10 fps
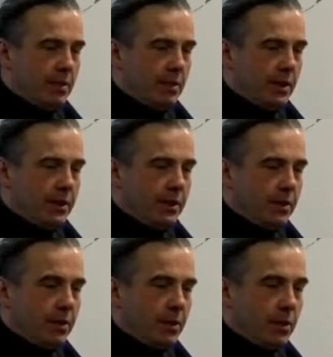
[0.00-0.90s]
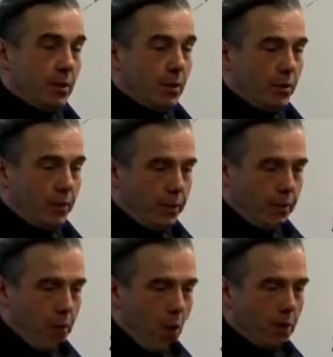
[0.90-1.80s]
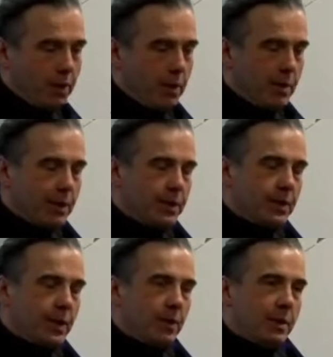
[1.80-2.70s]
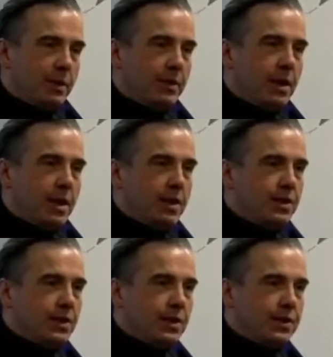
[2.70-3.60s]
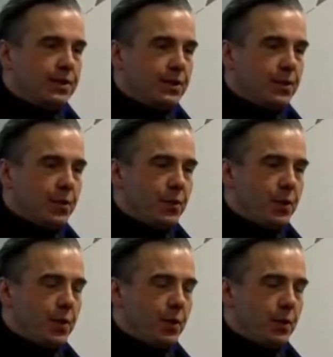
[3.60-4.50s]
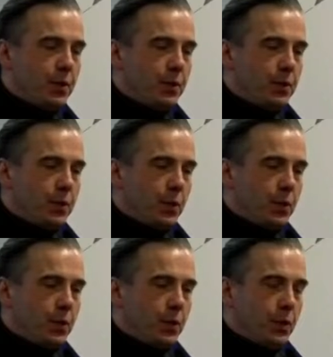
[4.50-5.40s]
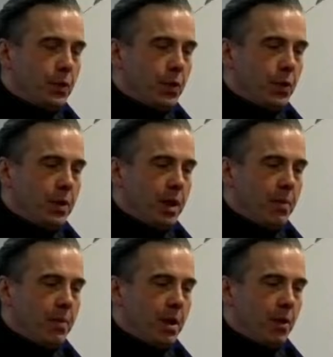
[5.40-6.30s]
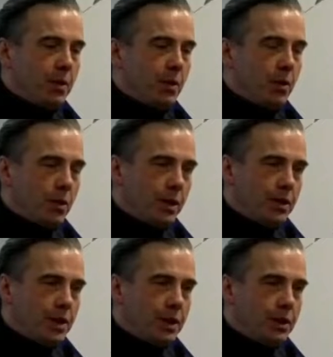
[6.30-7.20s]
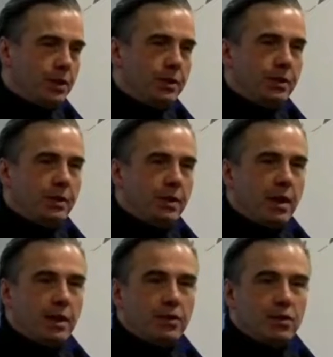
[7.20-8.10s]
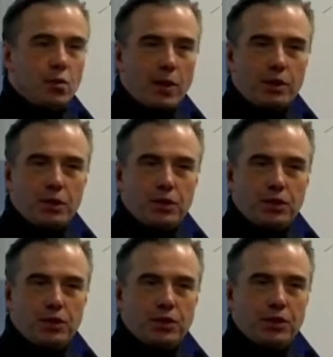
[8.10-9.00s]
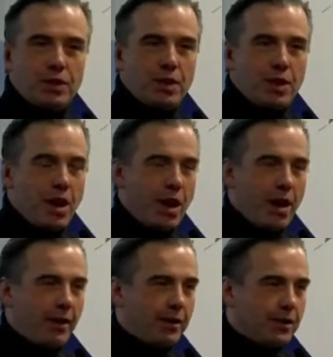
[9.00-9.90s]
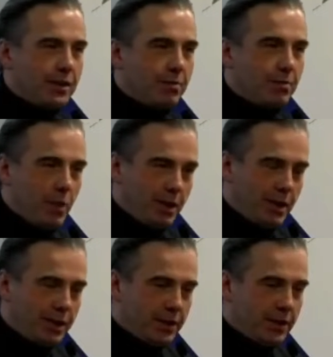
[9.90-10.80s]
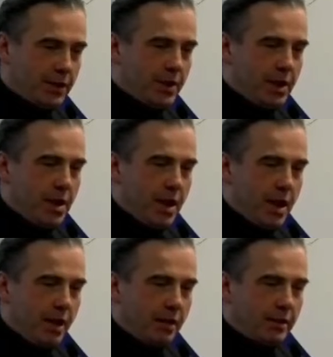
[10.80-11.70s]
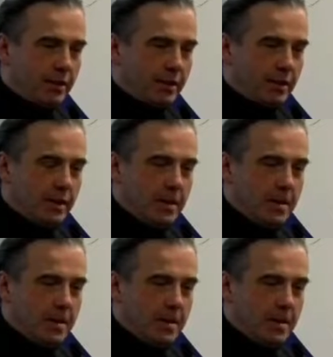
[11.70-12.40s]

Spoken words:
statement or more thematic statement, since we don't want to talk only about organization and structures and politics and